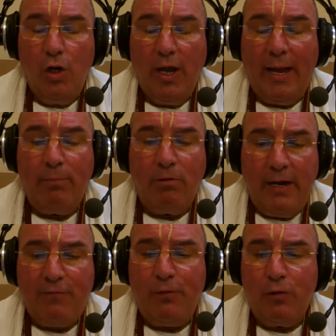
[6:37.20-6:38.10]
I'm
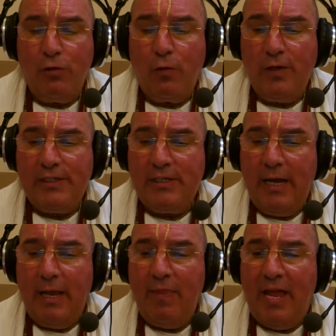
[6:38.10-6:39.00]
grateful to
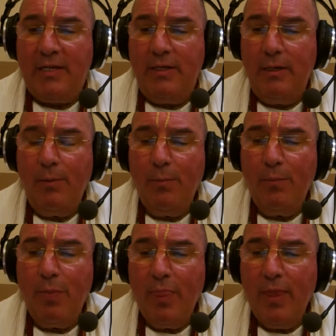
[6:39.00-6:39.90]
Krishna that
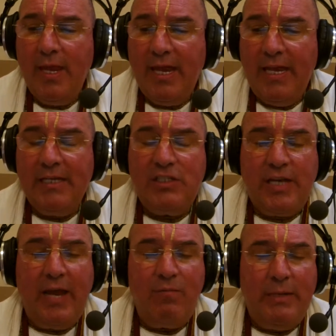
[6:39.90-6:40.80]
he has
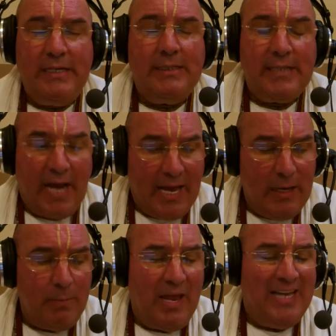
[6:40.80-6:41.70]
saved me
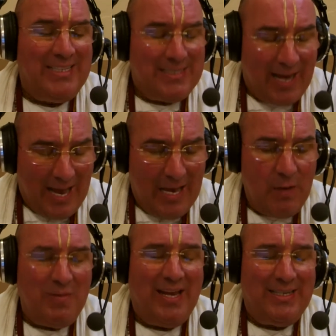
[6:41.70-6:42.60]
time and
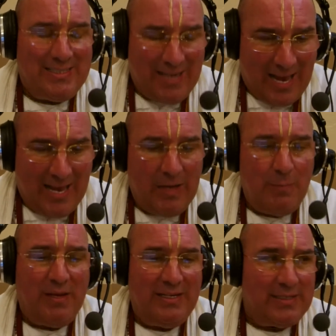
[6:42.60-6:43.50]
time and time
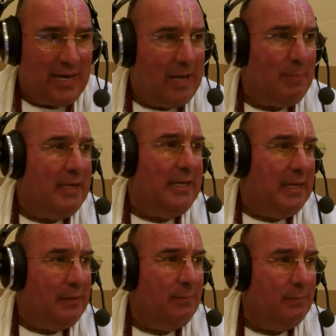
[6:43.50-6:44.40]
and time again.